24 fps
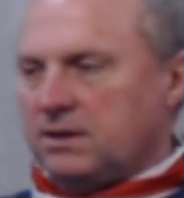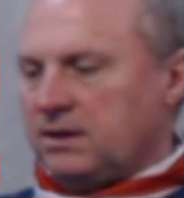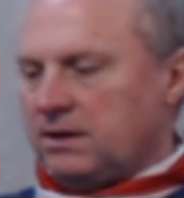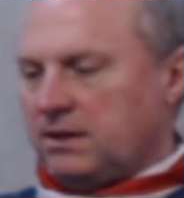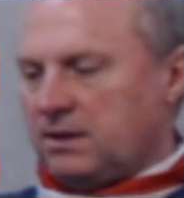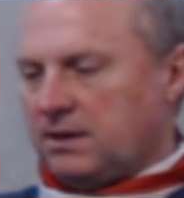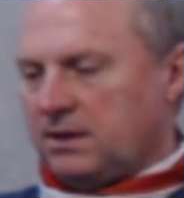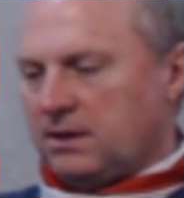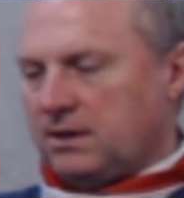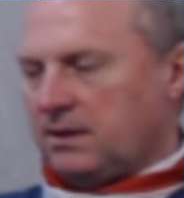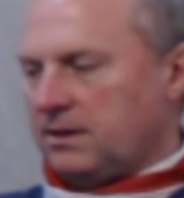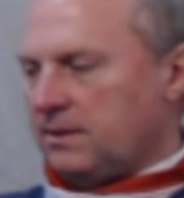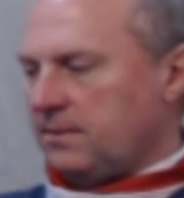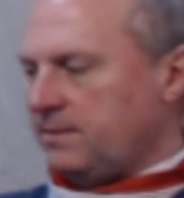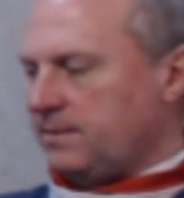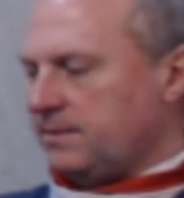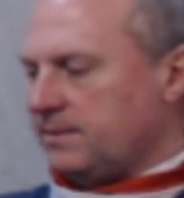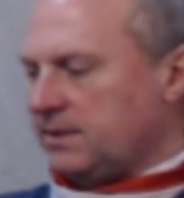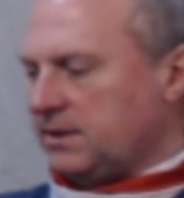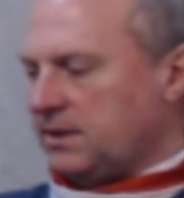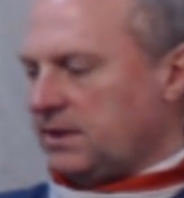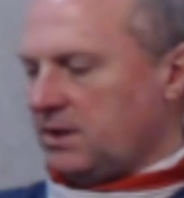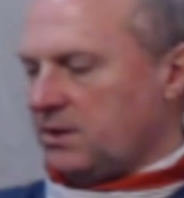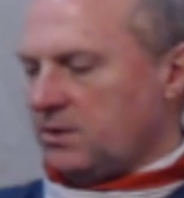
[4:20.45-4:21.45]

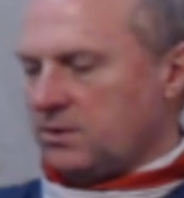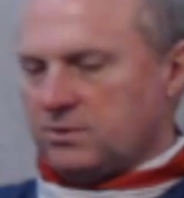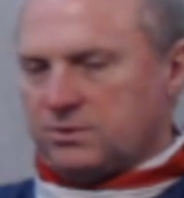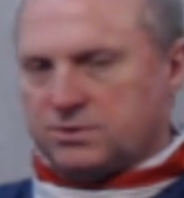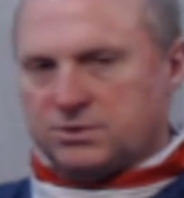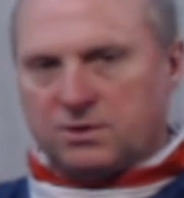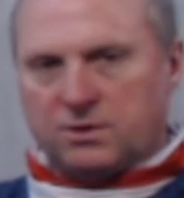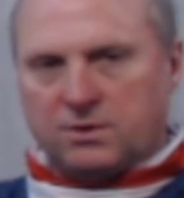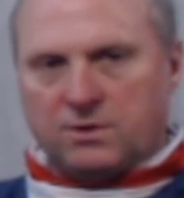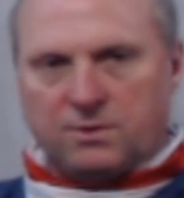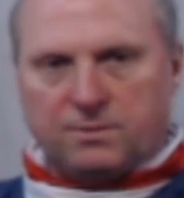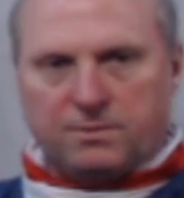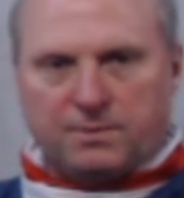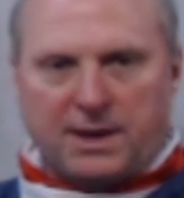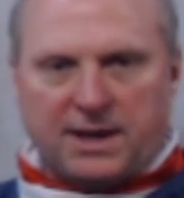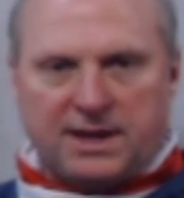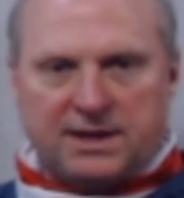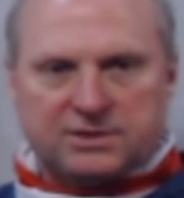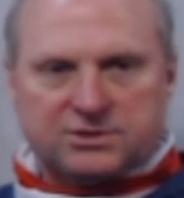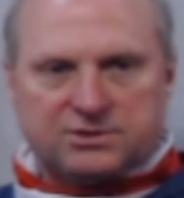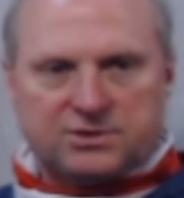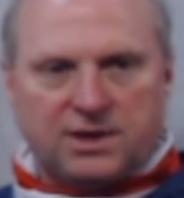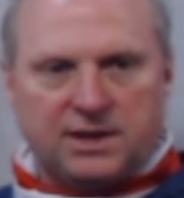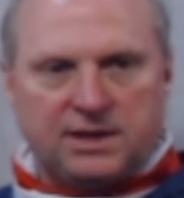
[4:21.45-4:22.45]
Those are
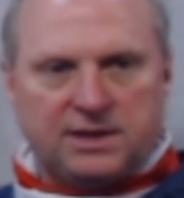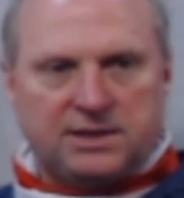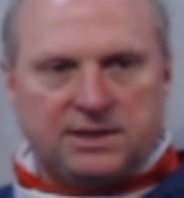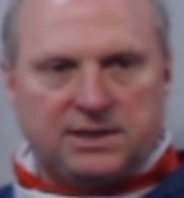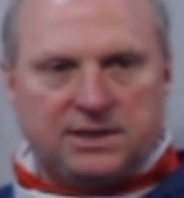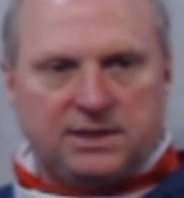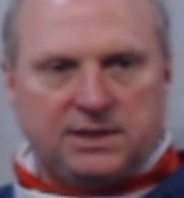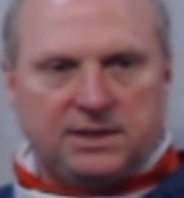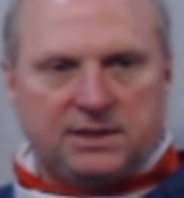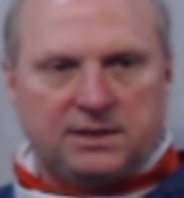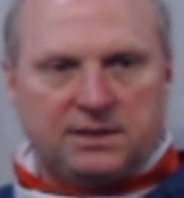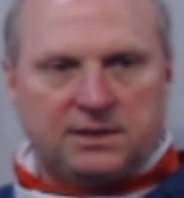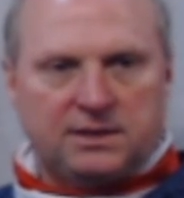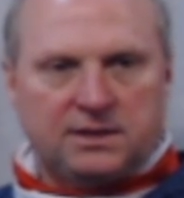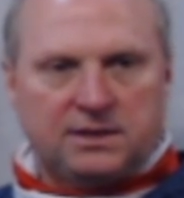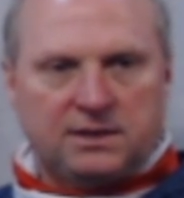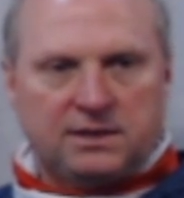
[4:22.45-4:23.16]
by Strike King.